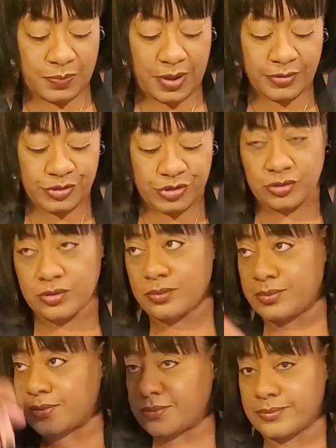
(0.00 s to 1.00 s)
powdered sugar
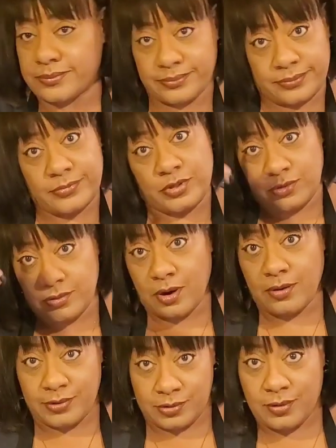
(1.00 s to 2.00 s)
will, you
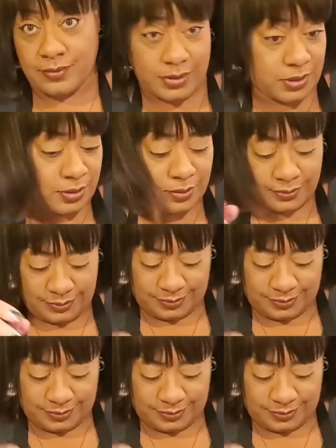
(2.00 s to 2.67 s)
already know.